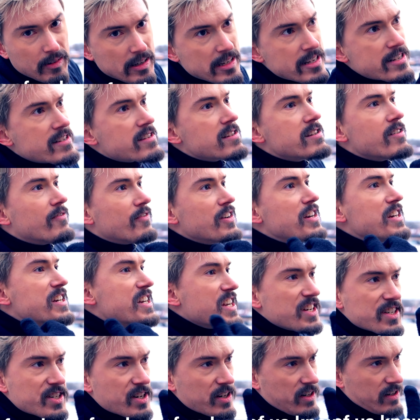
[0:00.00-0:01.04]
That is the
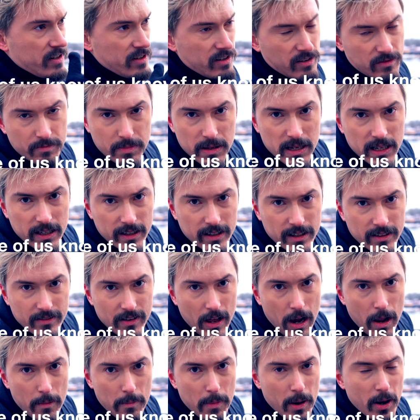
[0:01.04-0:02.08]
definition of being a
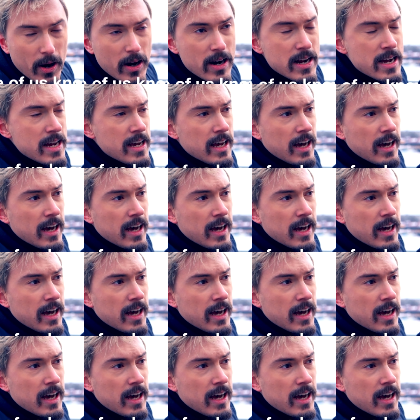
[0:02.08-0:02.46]
developer.